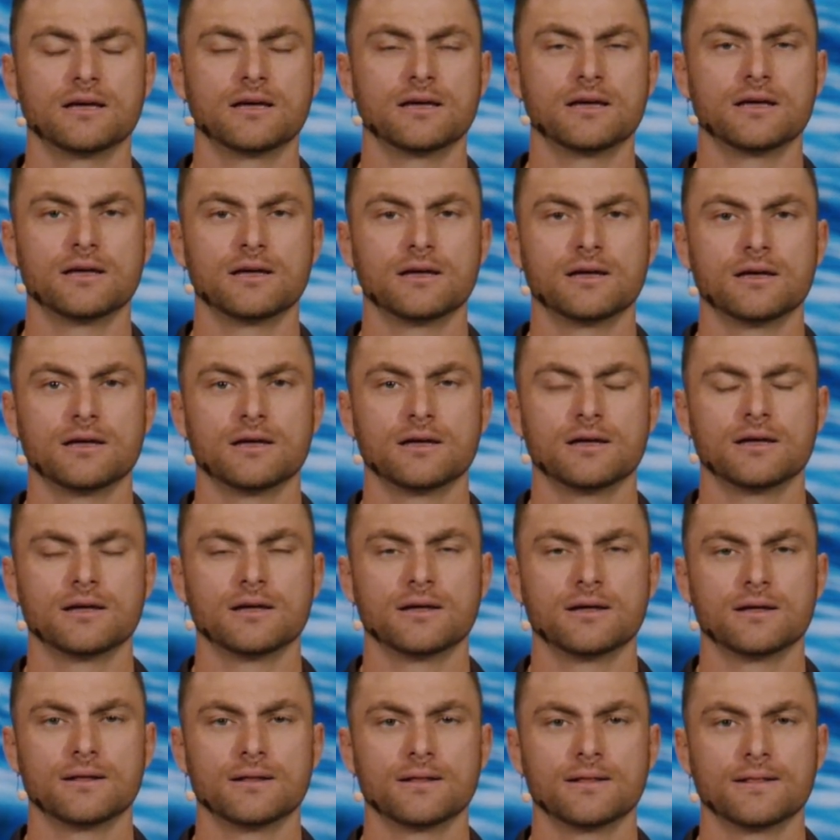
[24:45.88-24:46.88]

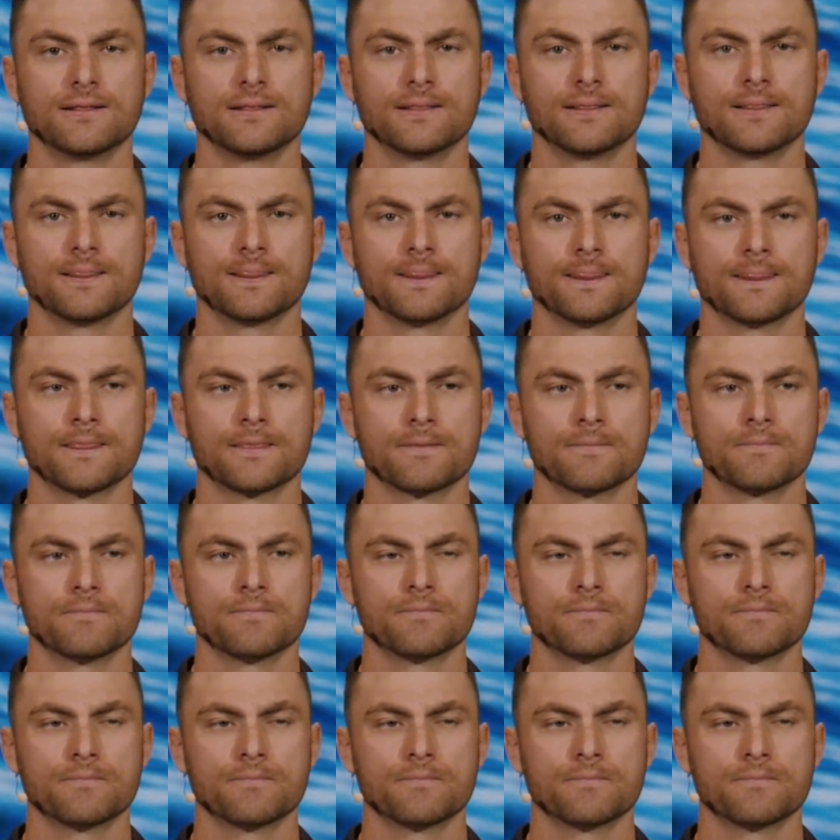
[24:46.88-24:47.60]
Nobody speaks.